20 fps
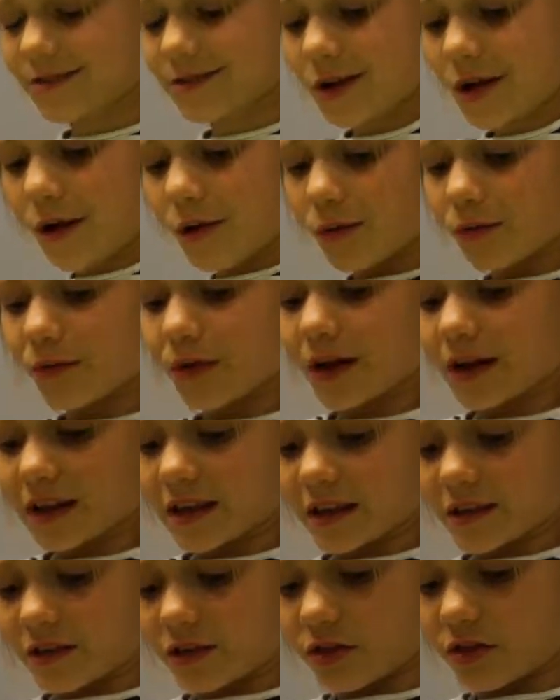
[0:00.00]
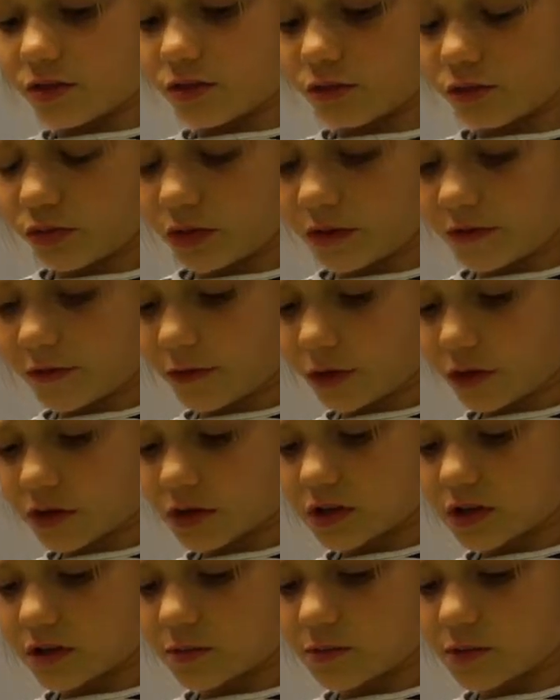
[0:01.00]
already at
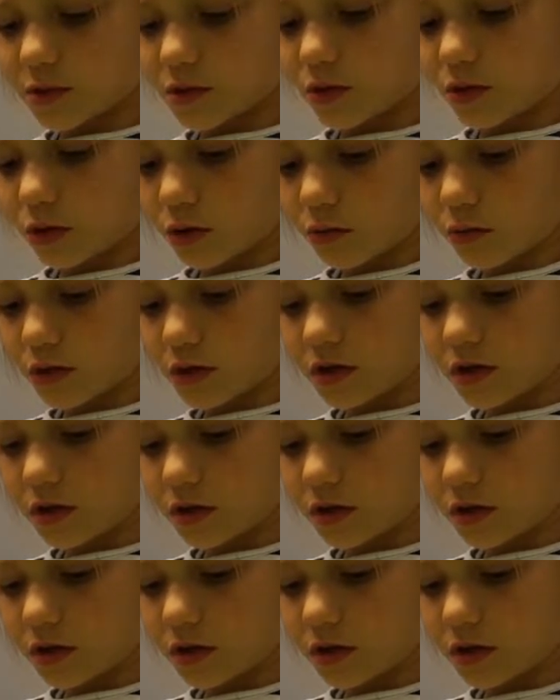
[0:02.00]
3/4 absorbed.